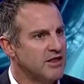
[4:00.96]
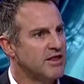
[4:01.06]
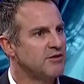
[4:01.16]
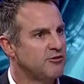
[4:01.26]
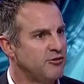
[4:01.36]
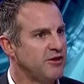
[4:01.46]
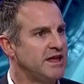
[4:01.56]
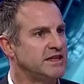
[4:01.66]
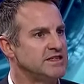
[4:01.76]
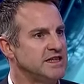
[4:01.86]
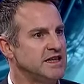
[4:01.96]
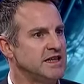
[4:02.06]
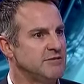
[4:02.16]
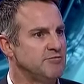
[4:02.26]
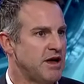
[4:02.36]
then feeds
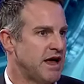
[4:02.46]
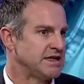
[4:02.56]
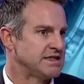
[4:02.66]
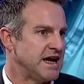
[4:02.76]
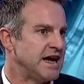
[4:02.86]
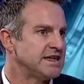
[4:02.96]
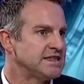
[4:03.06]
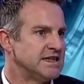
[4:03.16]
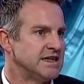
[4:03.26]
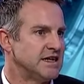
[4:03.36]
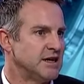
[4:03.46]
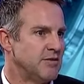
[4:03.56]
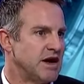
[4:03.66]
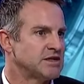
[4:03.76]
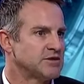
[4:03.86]
the anxiety
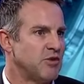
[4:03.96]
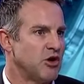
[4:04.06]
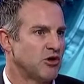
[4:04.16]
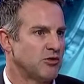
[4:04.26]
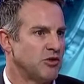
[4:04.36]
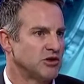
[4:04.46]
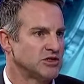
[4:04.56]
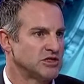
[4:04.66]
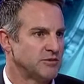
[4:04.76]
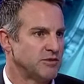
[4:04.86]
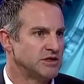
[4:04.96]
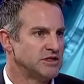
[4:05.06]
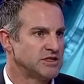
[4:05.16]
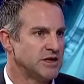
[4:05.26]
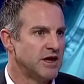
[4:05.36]
amongst market
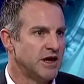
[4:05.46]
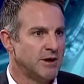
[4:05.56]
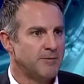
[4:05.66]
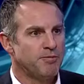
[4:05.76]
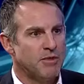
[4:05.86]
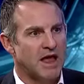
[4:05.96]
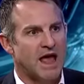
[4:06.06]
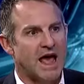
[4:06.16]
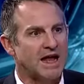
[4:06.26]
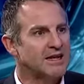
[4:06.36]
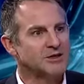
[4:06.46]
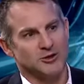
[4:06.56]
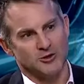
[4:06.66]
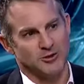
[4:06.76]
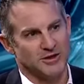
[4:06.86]
participants, adding
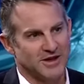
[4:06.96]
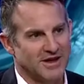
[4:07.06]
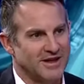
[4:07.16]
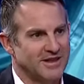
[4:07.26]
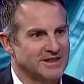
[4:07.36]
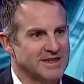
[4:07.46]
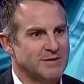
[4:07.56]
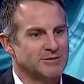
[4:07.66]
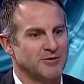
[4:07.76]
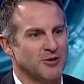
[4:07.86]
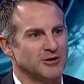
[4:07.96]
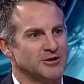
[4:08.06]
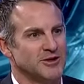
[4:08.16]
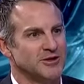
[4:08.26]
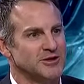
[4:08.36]
to the types of
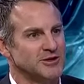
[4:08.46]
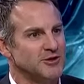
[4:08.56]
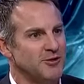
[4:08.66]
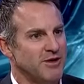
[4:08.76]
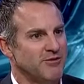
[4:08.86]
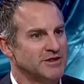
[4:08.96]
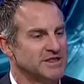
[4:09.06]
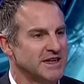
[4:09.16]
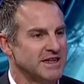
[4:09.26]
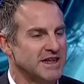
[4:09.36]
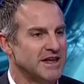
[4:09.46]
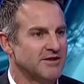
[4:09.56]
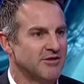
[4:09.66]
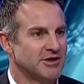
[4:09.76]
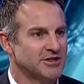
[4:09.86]
concerns you referencing at the
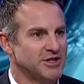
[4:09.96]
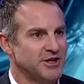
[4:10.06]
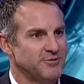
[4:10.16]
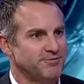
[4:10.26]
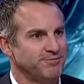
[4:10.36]
end of last year.